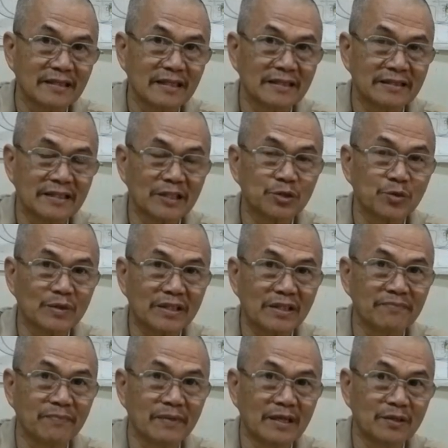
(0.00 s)
That's what I
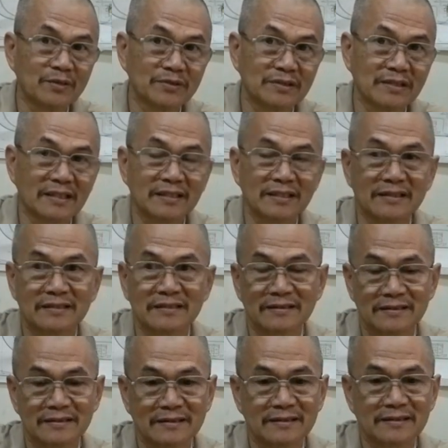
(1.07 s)
found
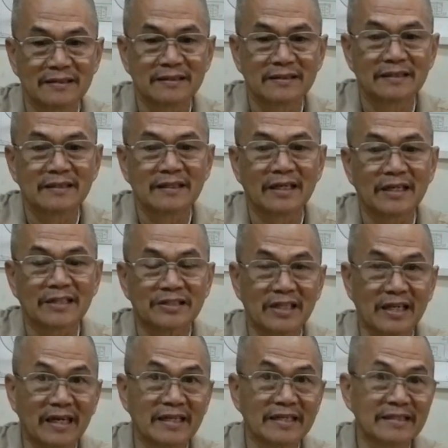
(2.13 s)
as
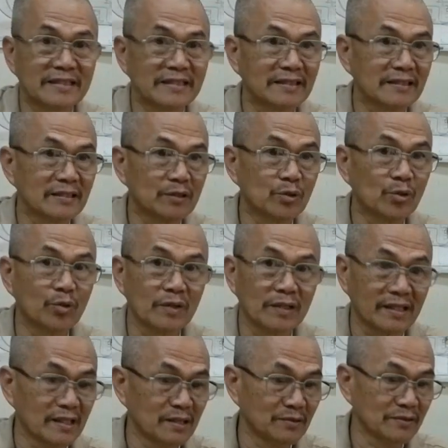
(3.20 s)
I go
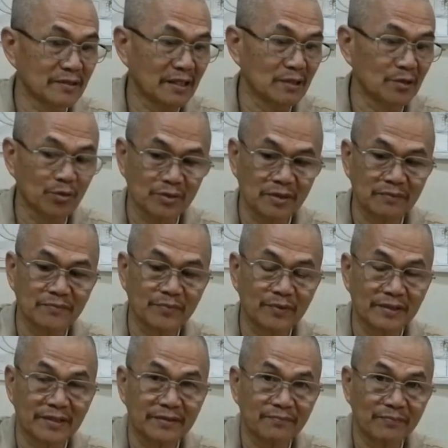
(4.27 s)
around and looking for
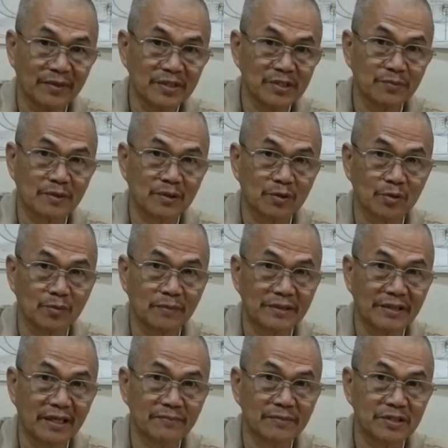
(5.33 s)
a replacement of a
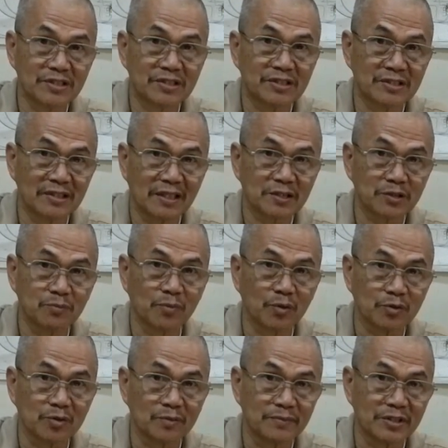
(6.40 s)
damaged latch
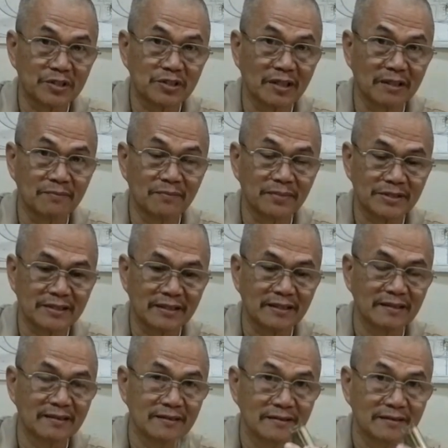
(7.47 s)
bolt of this embassy.
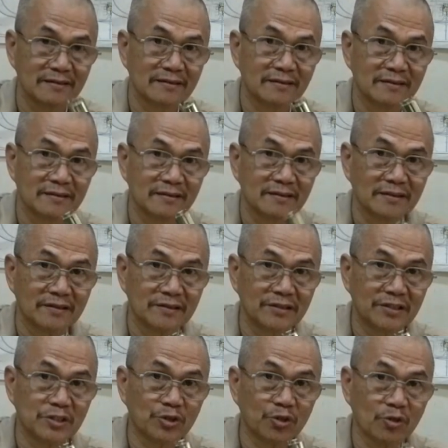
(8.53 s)

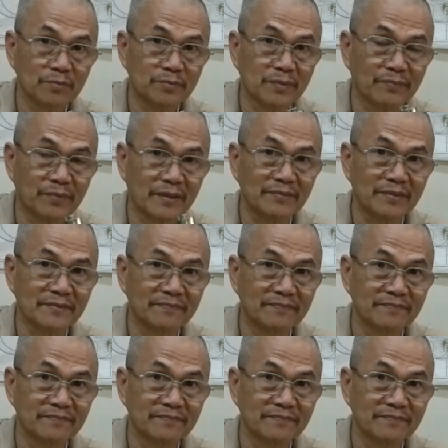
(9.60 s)
This solved the problem.